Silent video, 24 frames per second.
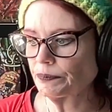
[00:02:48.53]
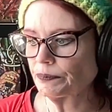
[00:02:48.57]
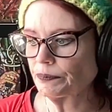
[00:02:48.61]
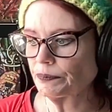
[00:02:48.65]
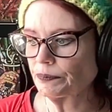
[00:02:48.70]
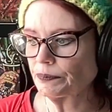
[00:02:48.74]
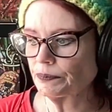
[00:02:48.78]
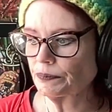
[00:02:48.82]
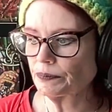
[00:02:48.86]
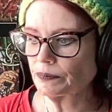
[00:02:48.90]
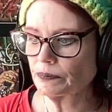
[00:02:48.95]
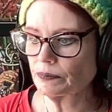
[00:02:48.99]

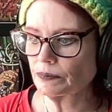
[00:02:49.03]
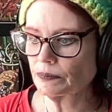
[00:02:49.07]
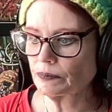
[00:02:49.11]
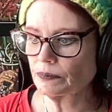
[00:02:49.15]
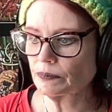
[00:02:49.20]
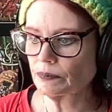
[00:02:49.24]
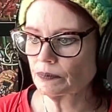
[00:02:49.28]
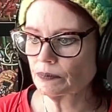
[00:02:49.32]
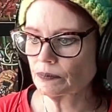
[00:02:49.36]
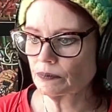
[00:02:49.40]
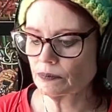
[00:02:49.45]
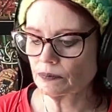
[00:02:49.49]
I'm thinking
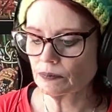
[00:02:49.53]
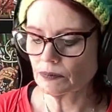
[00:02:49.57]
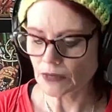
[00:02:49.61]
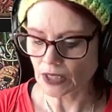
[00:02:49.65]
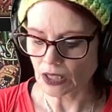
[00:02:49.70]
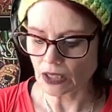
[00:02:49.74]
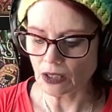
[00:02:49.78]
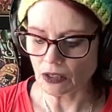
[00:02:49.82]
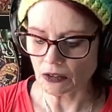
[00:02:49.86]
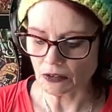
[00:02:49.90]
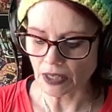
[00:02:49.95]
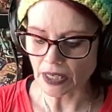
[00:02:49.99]
1.
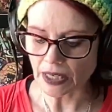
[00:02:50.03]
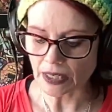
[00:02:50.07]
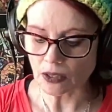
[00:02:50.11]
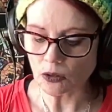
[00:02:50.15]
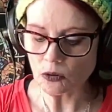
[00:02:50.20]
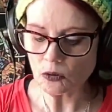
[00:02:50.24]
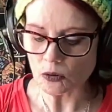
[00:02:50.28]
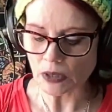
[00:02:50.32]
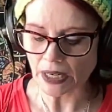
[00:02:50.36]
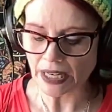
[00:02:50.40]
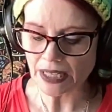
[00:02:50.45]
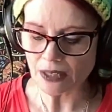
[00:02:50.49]
All right.
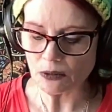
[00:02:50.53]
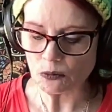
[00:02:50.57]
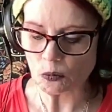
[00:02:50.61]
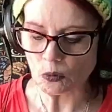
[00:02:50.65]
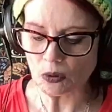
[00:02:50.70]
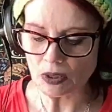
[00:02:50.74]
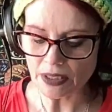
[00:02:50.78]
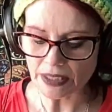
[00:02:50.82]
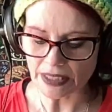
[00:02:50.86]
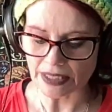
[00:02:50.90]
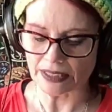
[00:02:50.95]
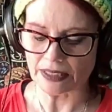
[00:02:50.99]
Oh, hey,
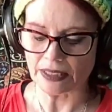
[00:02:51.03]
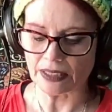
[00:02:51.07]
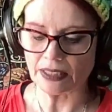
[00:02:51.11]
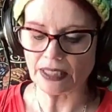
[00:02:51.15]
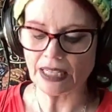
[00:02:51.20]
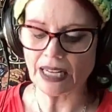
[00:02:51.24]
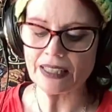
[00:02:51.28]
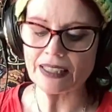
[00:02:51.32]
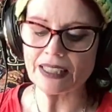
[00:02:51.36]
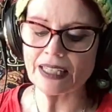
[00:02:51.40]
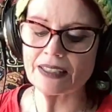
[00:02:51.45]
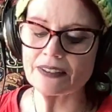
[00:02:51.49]
1.
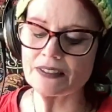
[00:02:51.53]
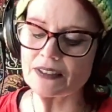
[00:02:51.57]
Yeah.